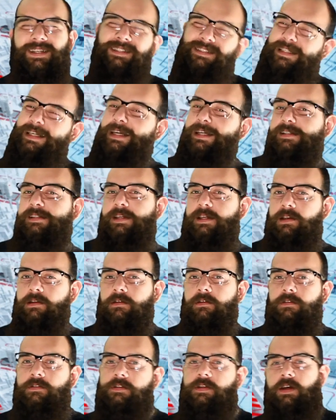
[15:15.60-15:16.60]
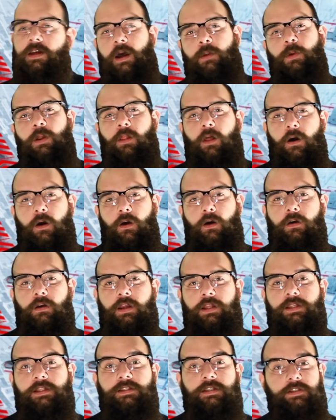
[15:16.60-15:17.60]
teasing to come along
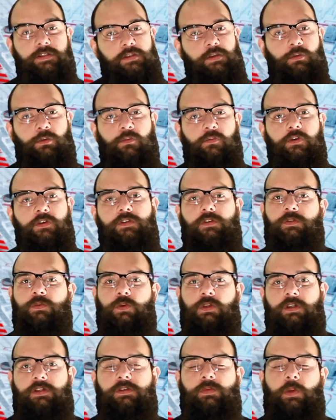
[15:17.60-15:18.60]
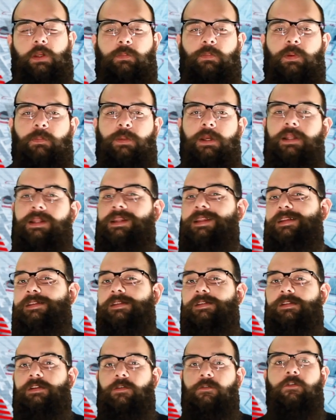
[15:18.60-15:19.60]
in the DC universe is really sweet. But being that this
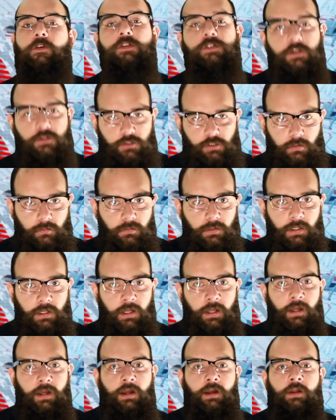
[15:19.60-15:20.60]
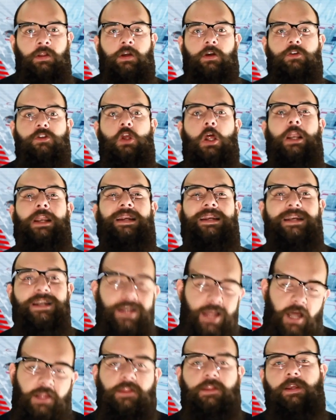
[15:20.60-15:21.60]
is the first issue, there's
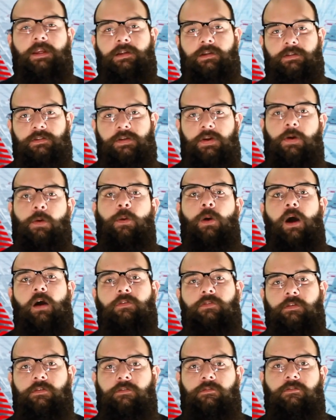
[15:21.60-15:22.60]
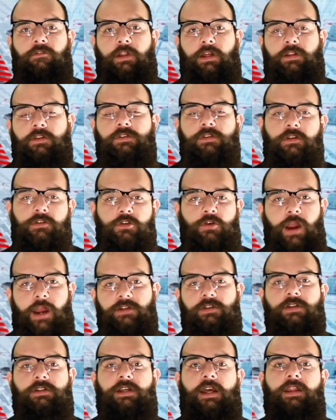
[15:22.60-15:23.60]
nothing to go off of. Like, there's a
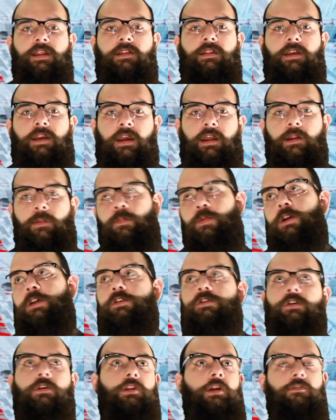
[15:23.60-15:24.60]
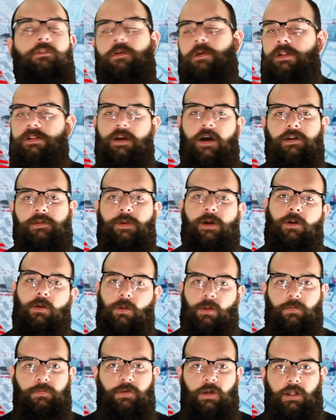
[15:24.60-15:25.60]
tragic death at the end. I'm pretty sure they've already talked about it
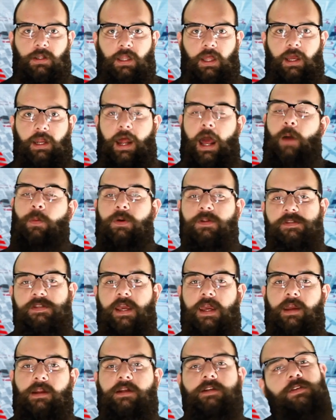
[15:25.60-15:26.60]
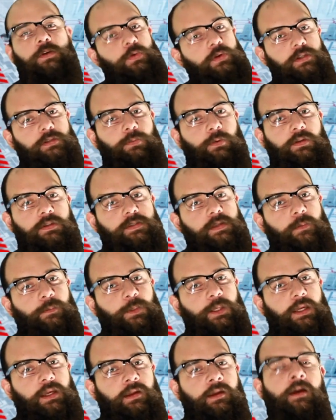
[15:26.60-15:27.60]
all over online. I won't say it because I already spoiled
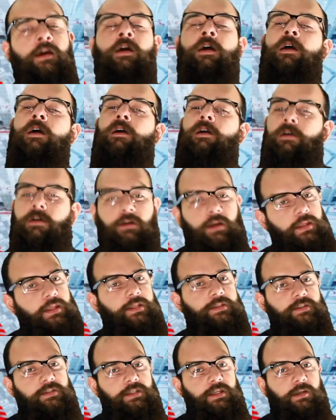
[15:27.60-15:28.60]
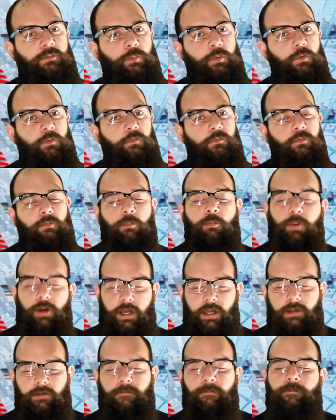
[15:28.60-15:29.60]
something, and that's a dick move.
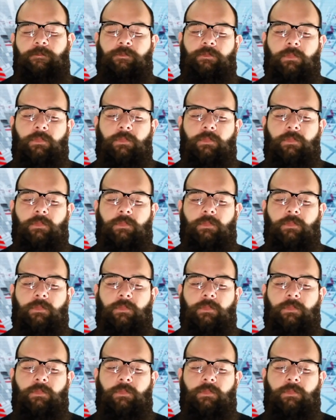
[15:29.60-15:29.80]
But